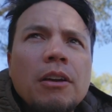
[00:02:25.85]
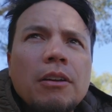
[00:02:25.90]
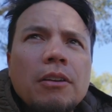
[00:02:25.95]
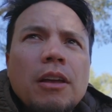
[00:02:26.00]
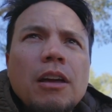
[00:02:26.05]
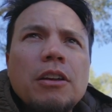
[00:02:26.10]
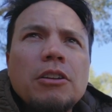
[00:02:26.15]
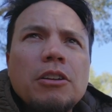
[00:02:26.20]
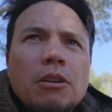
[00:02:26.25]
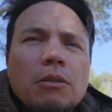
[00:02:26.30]

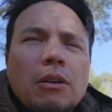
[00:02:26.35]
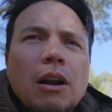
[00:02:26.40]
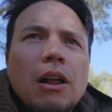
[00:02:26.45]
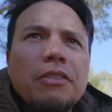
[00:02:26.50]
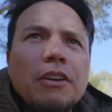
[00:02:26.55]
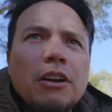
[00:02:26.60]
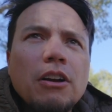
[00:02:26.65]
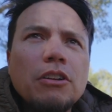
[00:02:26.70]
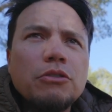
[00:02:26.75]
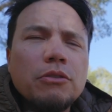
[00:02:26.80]
yeah, you know what? I
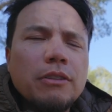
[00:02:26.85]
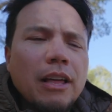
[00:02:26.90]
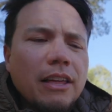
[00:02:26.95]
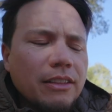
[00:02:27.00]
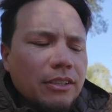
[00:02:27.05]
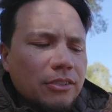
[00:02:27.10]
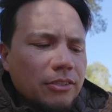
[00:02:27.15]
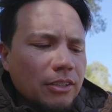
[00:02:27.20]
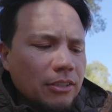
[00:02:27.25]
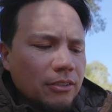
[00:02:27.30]
think I'll do
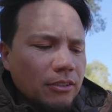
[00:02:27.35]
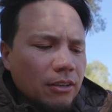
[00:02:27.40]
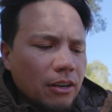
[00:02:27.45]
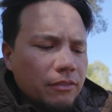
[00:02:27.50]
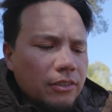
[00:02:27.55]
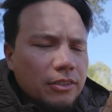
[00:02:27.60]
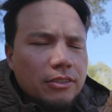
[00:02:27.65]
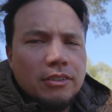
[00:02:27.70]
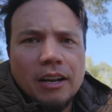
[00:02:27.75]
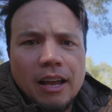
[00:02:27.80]
that this season.
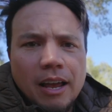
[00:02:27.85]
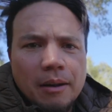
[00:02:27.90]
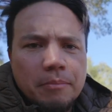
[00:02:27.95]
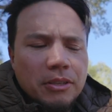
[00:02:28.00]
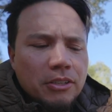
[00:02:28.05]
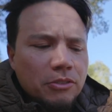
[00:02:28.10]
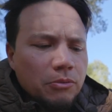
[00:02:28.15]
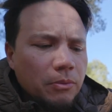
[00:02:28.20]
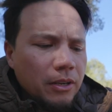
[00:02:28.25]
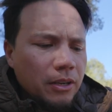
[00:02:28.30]
Obviously not
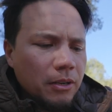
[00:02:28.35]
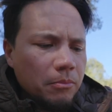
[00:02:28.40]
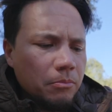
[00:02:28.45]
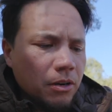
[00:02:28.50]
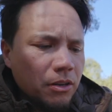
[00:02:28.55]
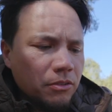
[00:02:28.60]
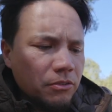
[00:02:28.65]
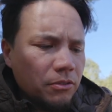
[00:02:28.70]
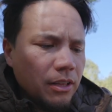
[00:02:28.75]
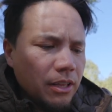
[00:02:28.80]
happening this weekend,
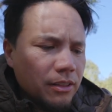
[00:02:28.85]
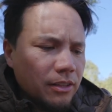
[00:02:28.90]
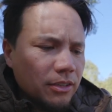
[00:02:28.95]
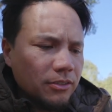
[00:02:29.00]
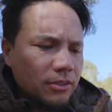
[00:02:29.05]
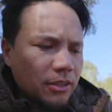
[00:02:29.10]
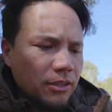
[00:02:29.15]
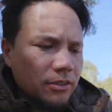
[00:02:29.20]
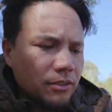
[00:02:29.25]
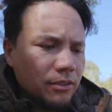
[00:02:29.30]
but I'll do that
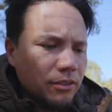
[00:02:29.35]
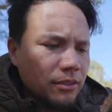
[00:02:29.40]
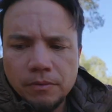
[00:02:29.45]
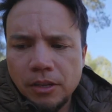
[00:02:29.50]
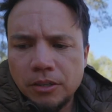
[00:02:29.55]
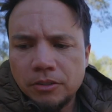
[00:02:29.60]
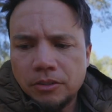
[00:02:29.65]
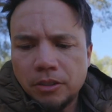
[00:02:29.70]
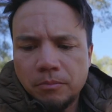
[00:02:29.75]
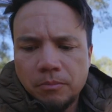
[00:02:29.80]
this season.
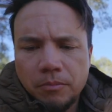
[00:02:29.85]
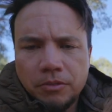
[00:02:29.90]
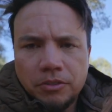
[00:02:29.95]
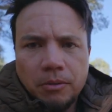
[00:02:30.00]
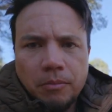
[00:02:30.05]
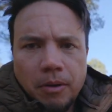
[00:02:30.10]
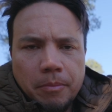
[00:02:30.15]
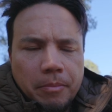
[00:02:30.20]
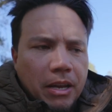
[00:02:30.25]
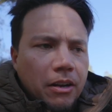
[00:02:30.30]
And some
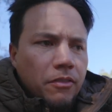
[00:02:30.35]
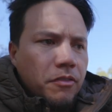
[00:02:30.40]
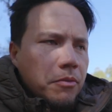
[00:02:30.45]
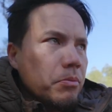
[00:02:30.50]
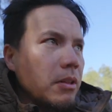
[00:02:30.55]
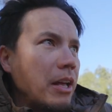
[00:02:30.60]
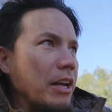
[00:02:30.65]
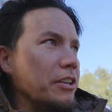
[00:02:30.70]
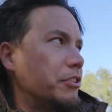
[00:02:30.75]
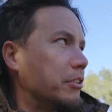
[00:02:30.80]
some I may have
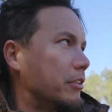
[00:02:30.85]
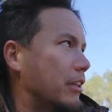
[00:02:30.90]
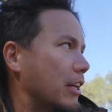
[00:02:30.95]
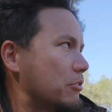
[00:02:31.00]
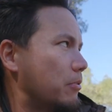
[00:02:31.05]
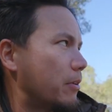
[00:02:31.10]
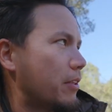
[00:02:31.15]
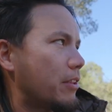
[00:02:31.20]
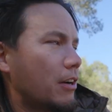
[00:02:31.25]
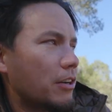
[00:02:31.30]
replied to, and
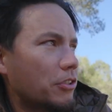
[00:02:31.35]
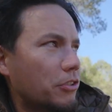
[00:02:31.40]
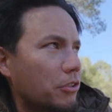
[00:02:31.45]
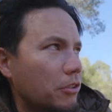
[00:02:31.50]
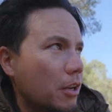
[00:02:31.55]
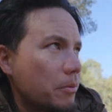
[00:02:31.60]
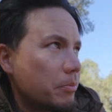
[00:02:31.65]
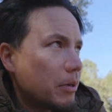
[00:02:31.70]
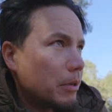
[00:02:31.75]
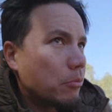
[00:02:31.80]
that's why they're not
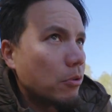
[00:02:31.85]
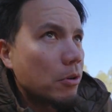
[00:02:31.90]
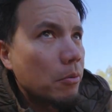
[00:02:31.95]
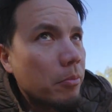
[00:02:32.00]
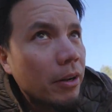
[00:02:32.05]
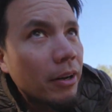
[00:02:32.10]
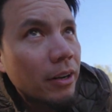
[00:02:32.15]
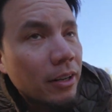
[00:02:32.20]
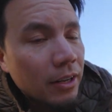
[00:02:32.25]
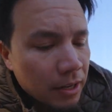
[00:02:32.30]
showing up anymore.
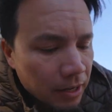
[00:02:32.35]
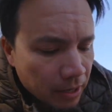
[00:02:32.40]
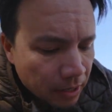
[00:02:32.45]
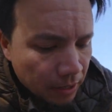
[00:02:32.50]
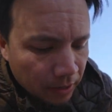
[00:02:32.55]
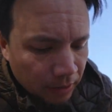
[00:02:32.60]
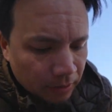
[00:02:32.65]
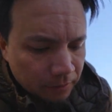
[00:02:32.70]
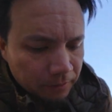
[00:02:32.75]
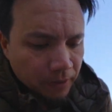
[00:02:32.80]
But
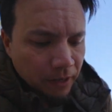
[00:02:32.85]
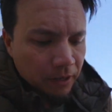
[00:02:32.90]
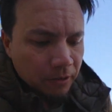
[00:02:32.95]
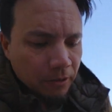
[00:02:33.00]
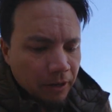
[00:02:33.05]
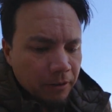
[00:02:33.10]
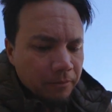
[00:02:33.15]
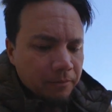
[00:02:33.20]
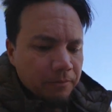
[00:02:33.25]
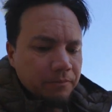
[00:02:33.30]

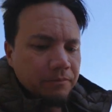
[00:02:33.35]
anyway,